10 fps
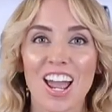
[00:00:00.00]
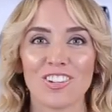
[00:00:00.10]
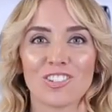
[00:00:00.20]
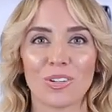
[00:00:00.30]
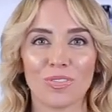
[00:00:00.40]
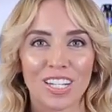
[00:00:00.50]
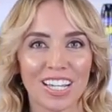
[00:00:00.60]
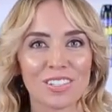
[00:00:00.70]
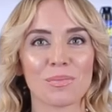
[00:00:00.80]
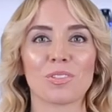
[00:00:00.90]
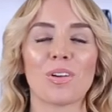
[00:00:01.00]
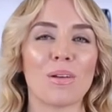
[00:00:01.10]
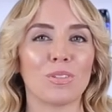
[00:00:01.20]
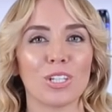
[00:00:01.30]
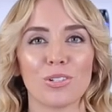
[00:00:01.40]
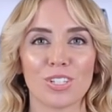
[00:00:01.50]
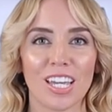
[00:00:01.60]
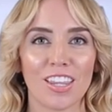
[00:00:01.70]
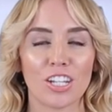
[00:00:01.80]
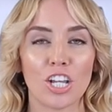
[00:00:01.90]
And don't forget, subscribe below to
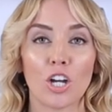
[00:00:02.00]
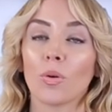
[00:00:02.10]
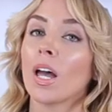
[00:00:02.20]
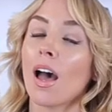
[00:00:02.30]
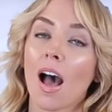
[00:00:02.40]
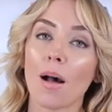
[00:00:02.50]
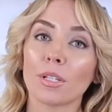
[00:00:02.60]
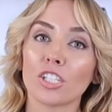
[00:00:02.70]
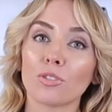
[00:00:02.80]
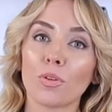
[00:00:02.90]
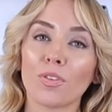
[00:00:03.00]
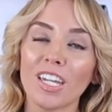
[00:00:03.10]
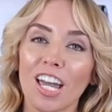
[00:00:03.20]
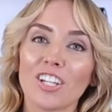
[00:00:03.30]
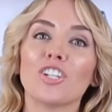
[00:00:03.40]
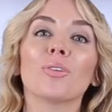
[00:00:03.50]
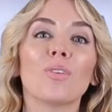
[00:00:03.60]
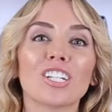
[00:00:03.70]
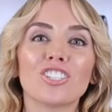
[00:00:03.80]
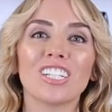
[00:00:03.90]
get in the know. I'm Alisha Marie, and you're
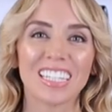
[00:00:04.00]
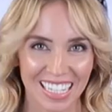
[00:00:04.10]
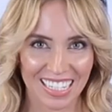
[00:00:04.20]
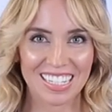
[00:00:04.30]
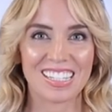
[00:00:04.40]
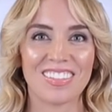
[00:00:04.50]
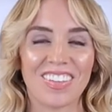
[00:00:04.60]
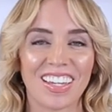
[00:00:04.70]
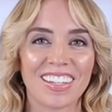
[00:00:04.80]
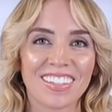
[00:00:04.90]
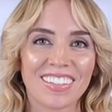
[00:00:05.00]
watching Clean It TV.